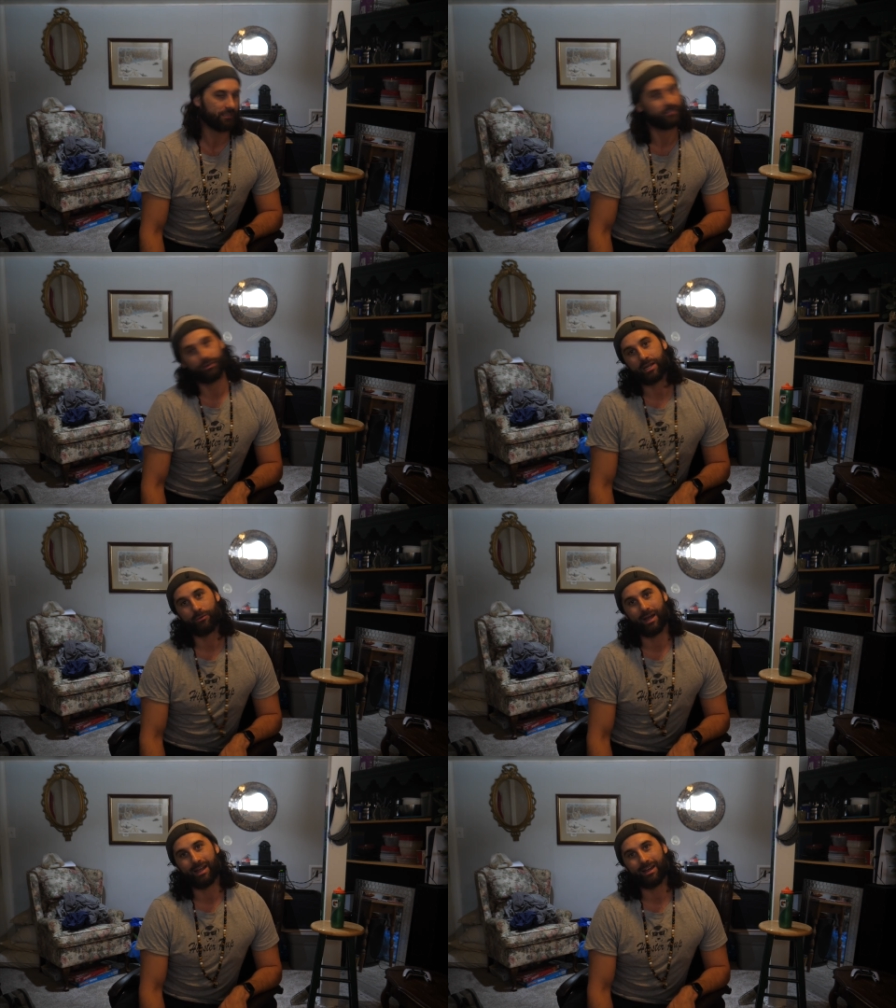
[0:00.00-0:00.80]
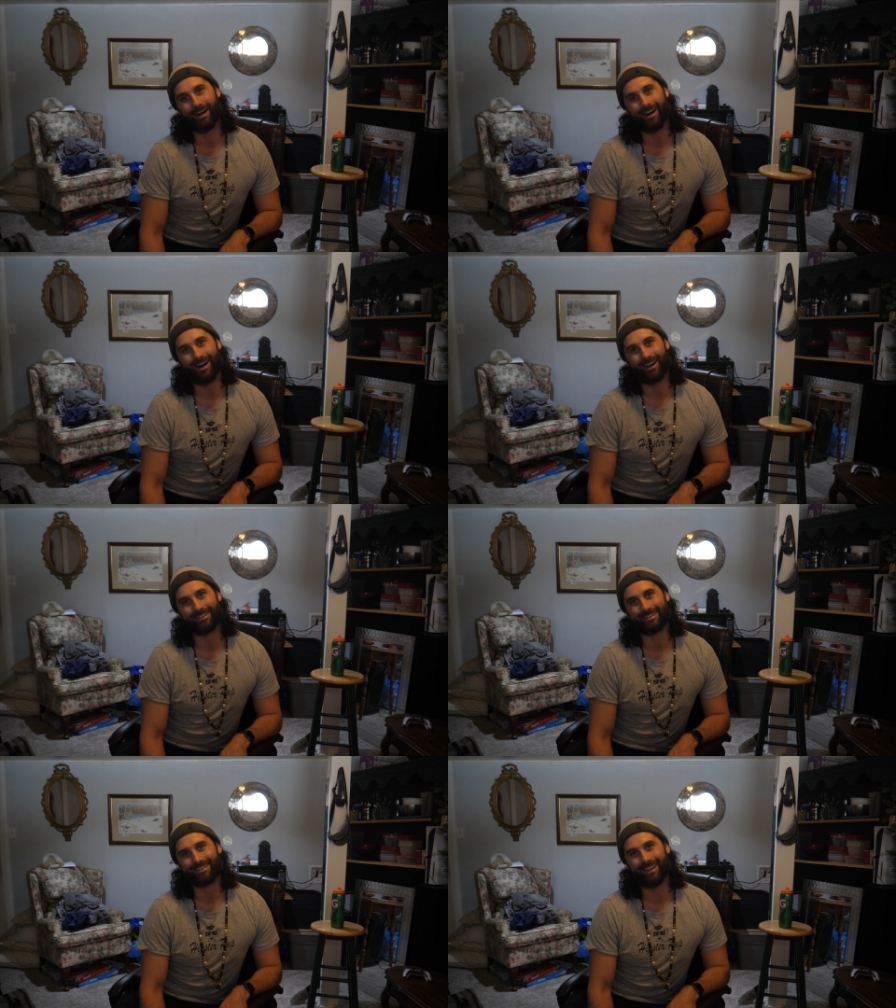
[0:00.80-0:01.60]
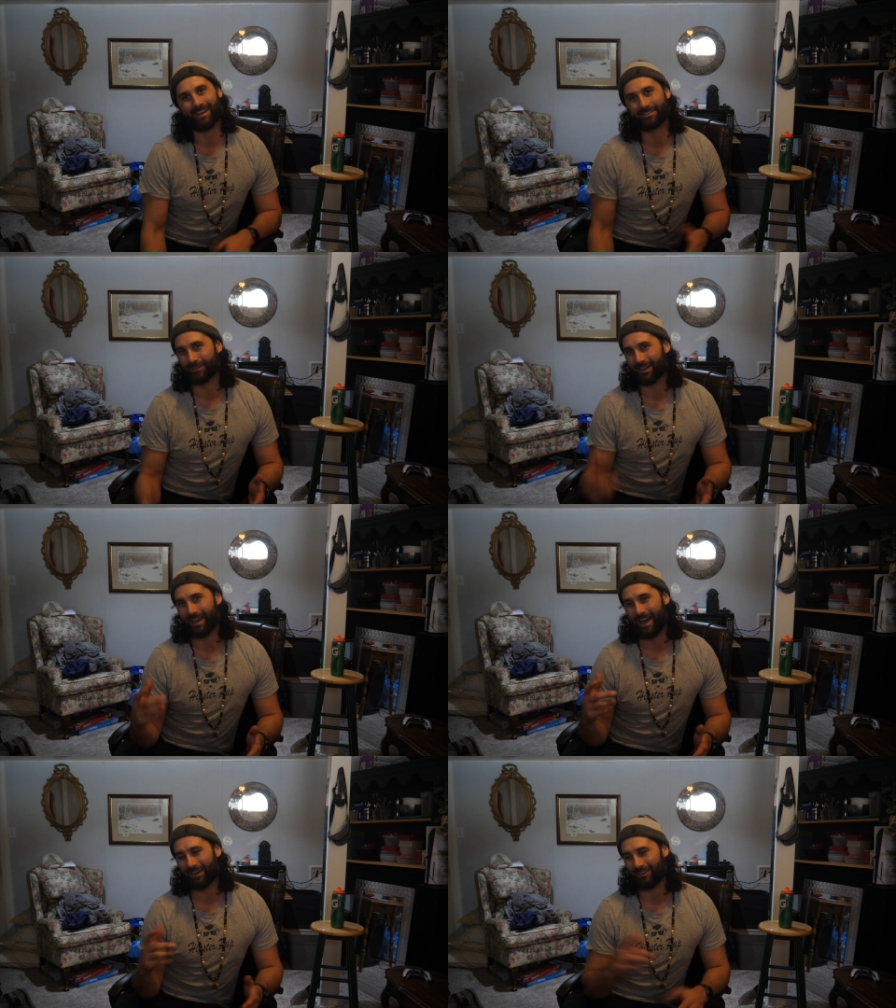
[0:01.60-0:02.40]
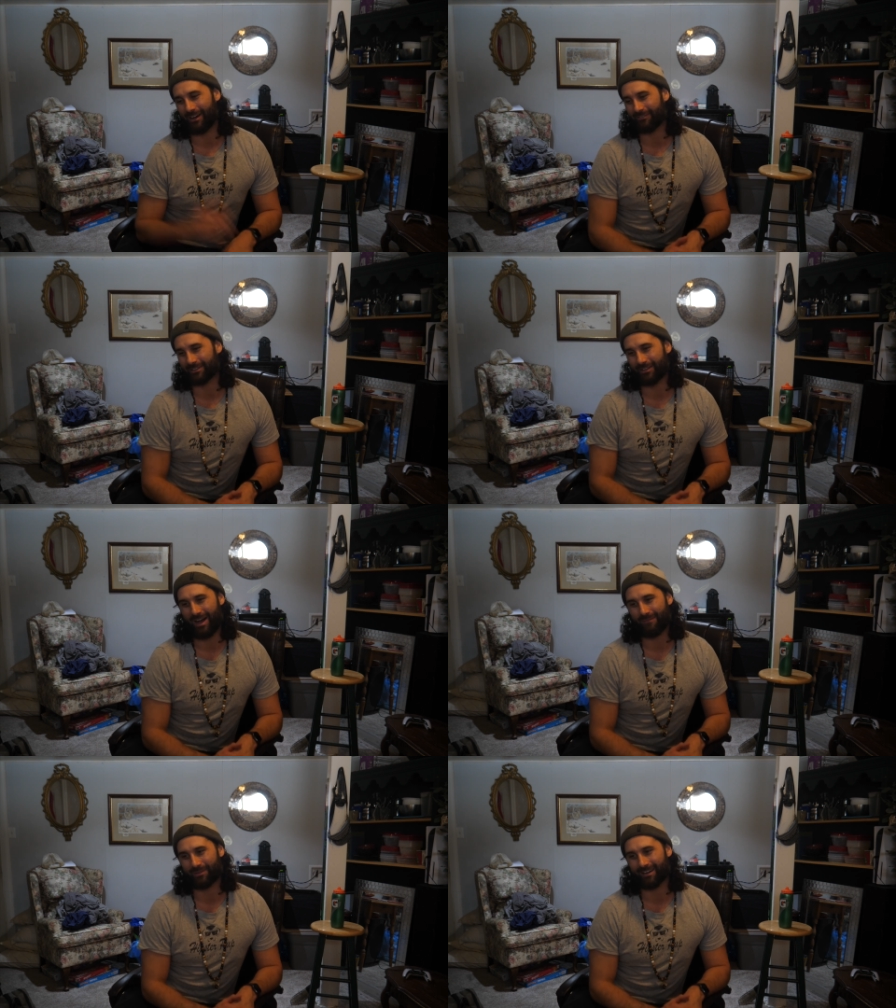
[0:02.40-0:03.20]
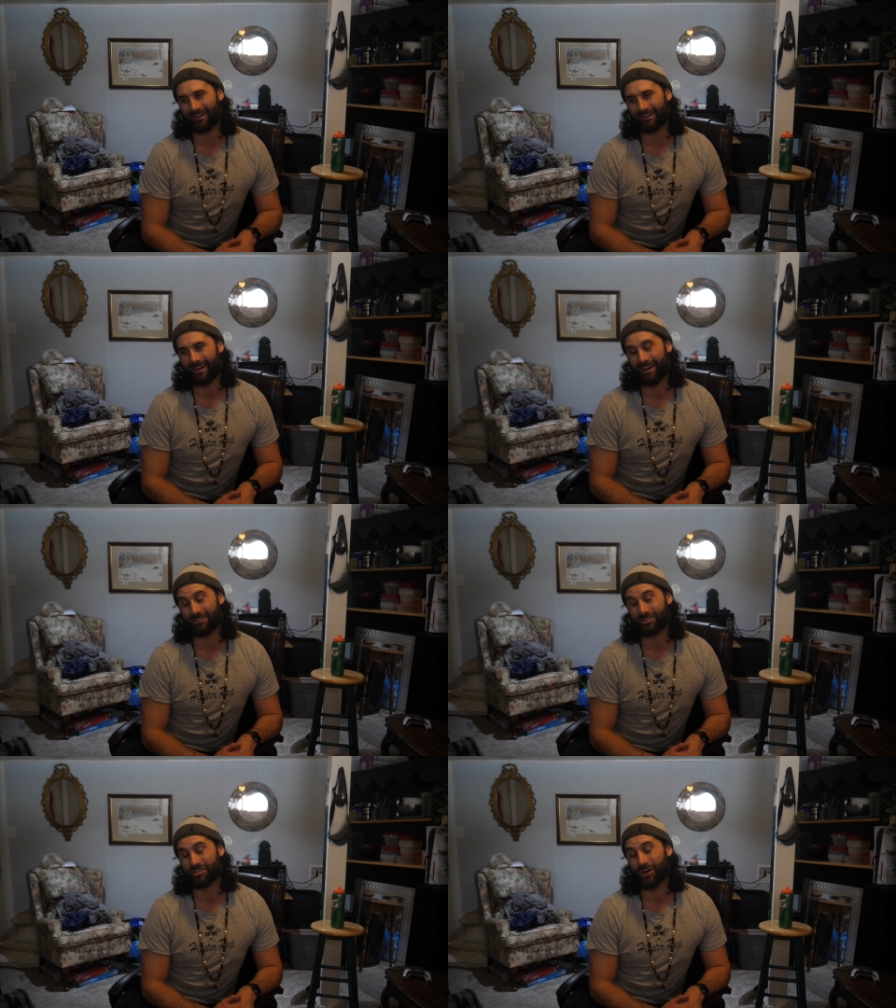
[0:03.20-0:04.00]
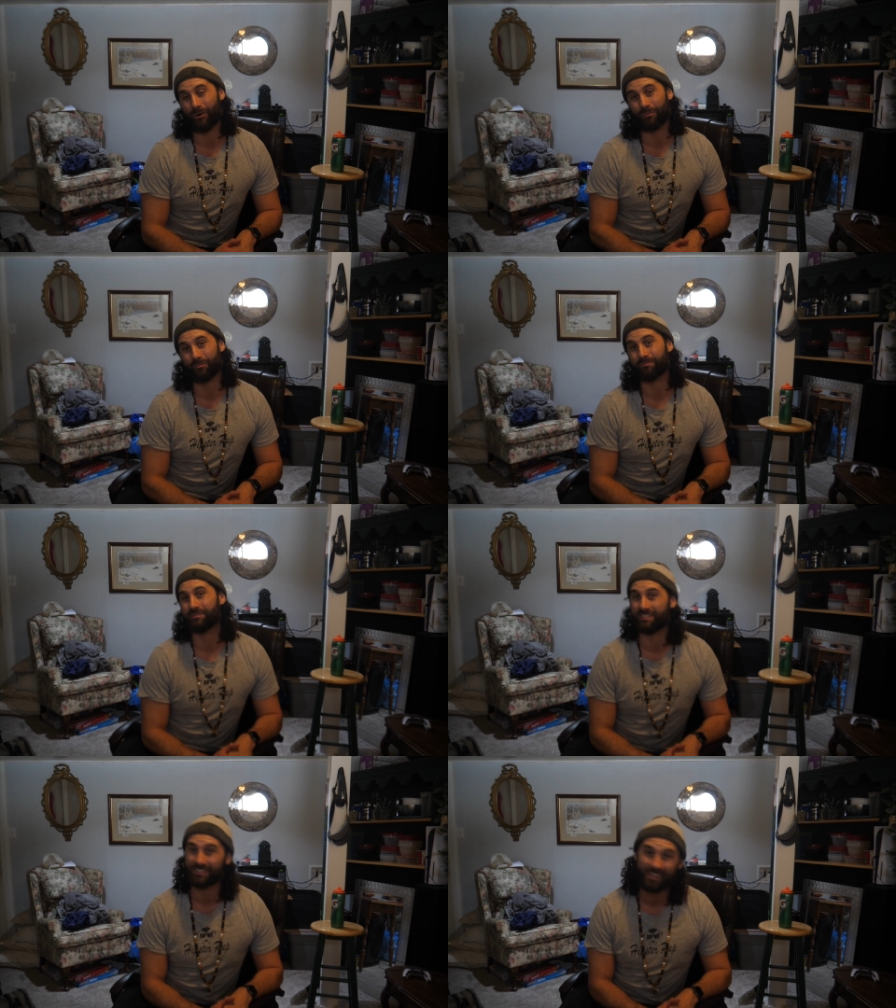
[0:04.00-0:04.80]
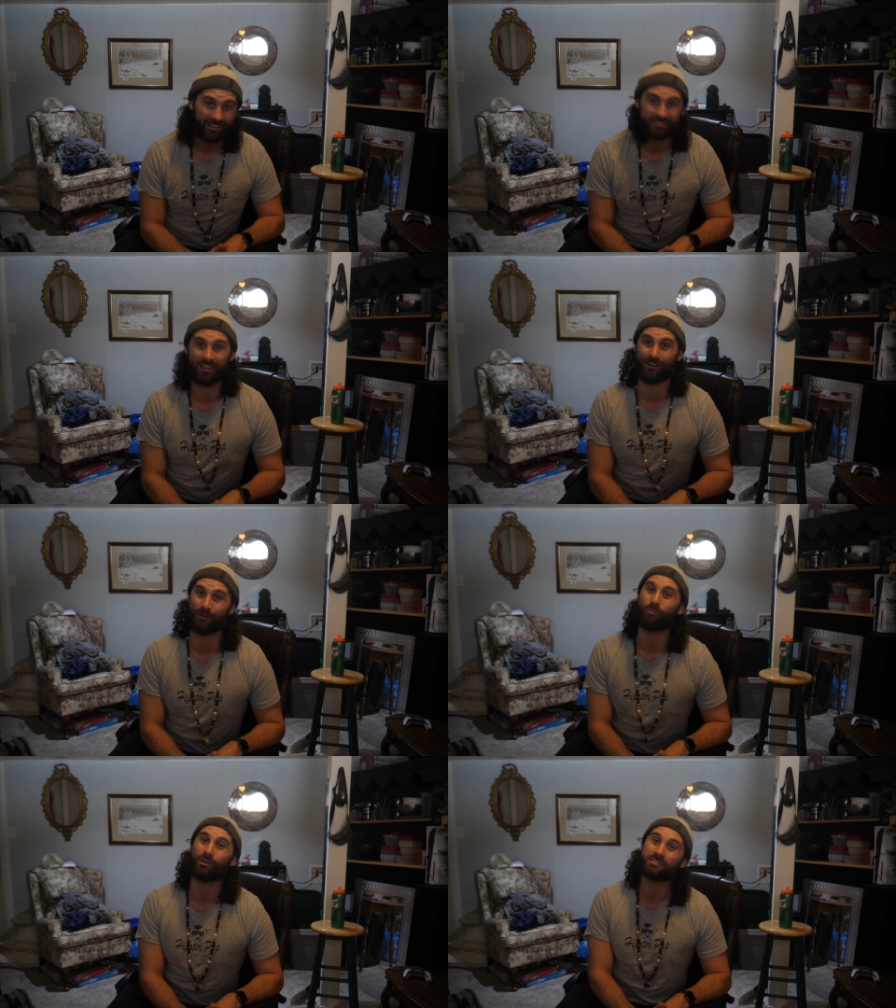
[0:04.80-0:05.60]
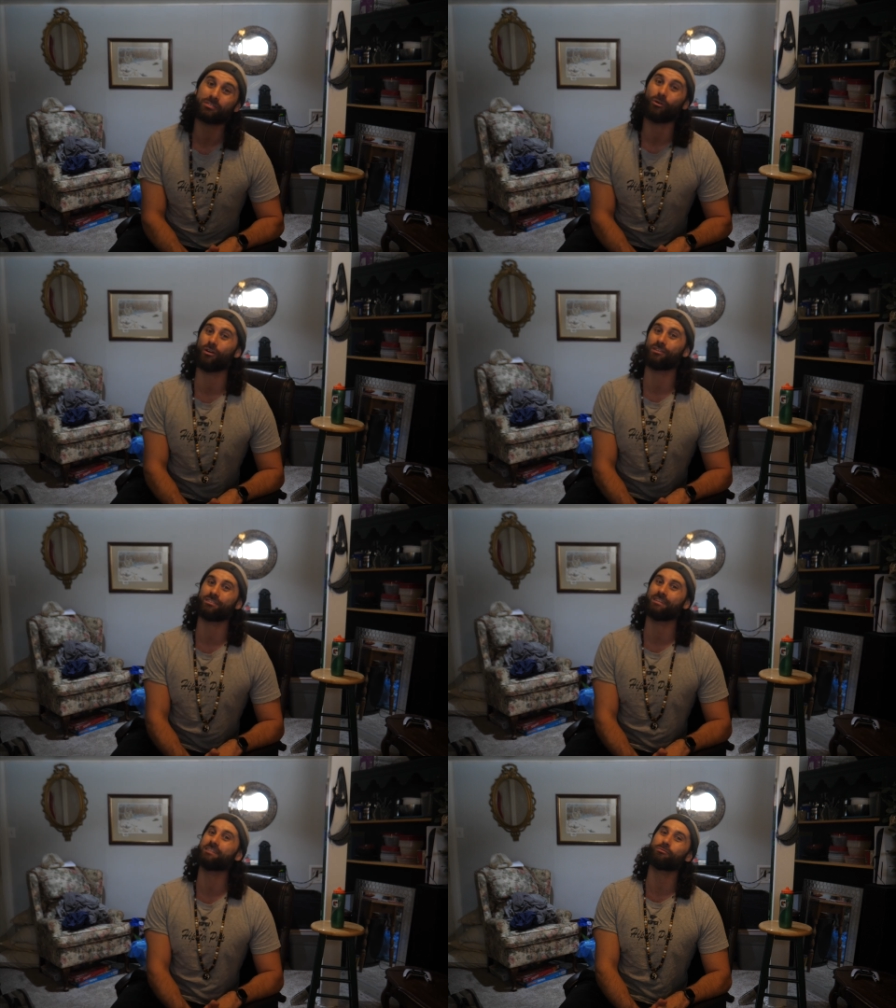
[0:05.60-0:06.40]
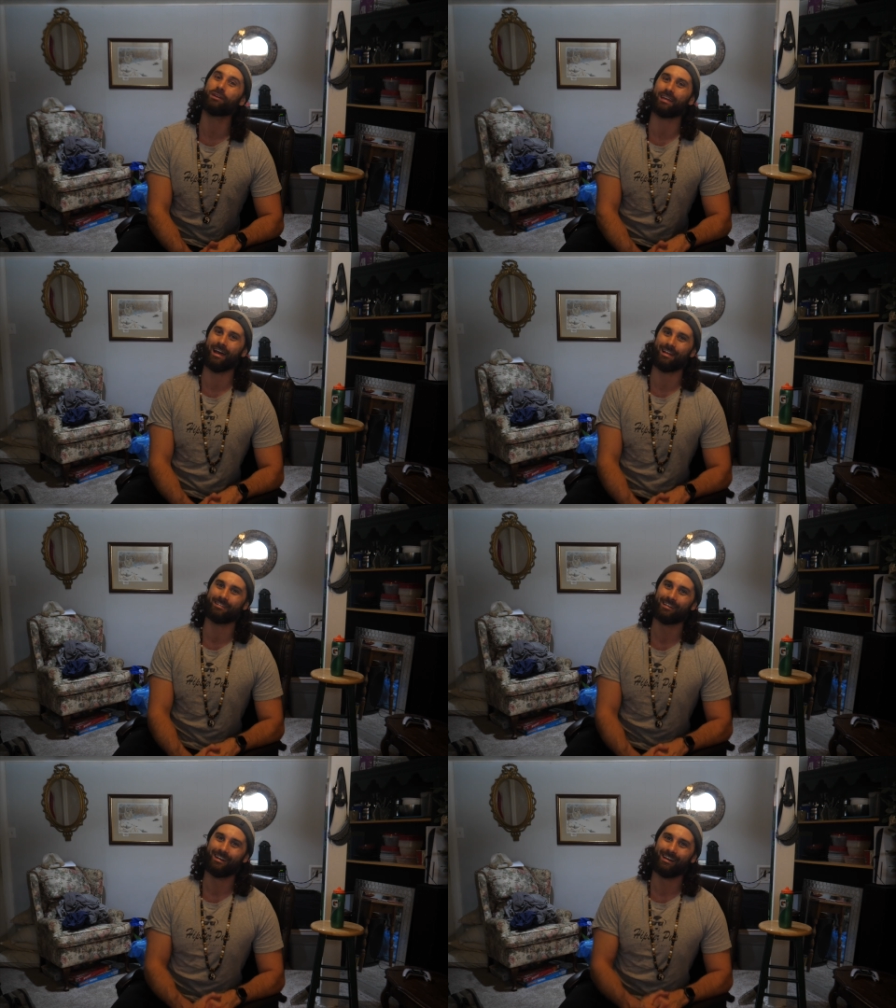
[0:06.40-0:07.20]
So anyway, uh, that's what I got off the top here. Uh, the show, CN Center, Prince George, this weekend.